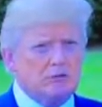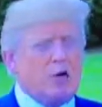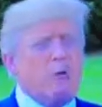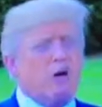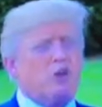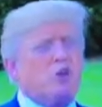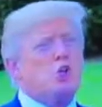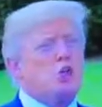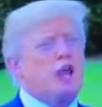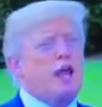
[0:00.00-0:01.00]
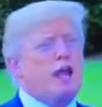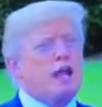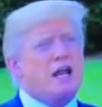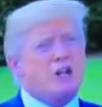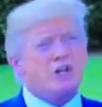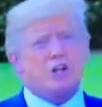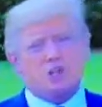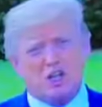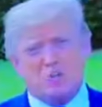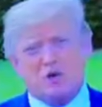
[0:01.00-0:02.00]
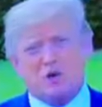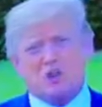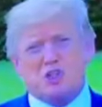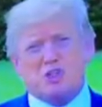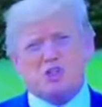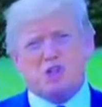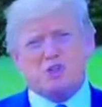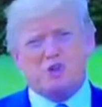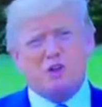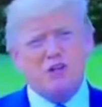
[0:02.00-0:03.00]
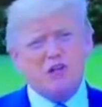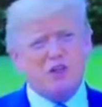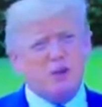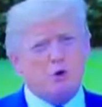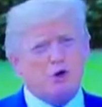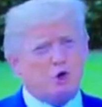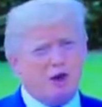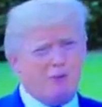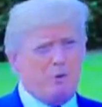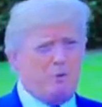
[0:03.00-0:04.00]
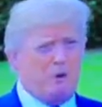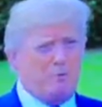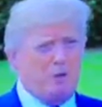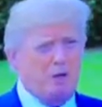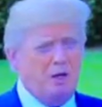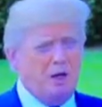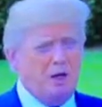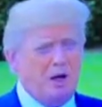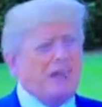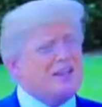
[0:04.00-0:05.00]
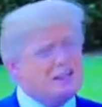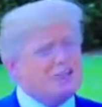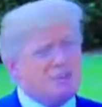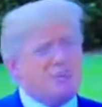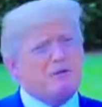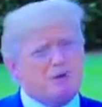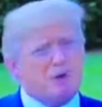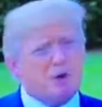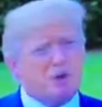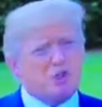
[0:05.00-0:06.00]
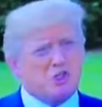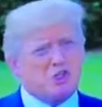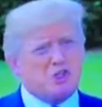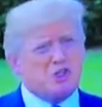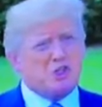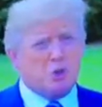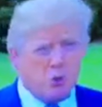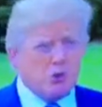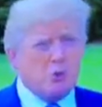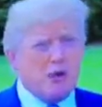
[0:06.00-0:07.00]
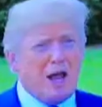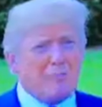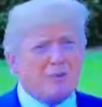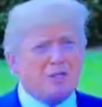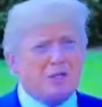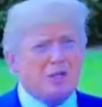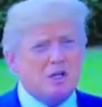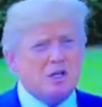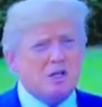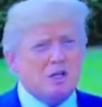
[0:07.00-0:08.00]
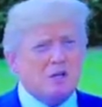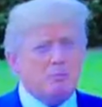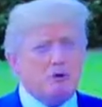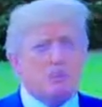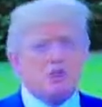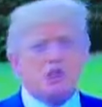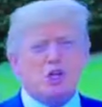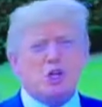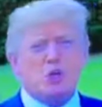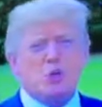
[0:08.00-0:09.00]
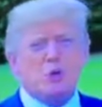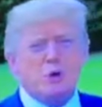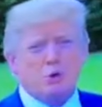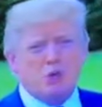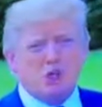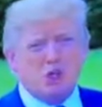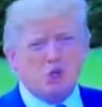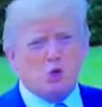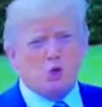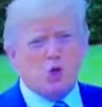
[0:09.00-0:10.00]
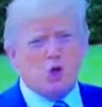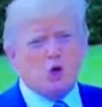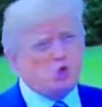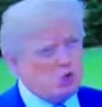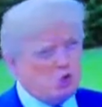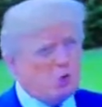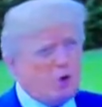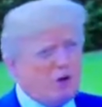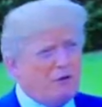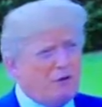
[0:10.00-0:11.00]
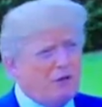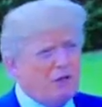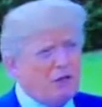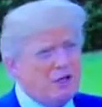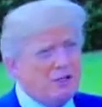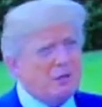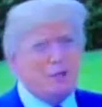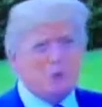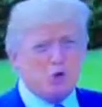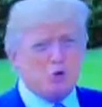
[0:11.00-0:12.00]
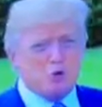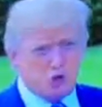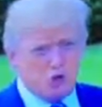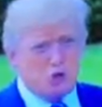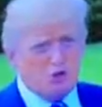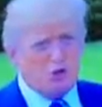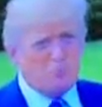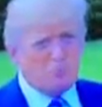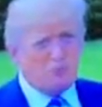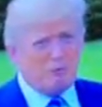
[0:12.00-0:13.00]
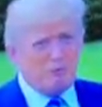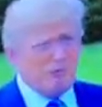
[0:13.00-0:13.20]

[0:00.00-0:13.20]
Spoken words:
I really think you can, and I think it's going to be very successful. They're incredible people. I think it's going to be a very great success. So we'll see what happens. But we will see you on June 12th, but I'm sure we'll see you a little bit before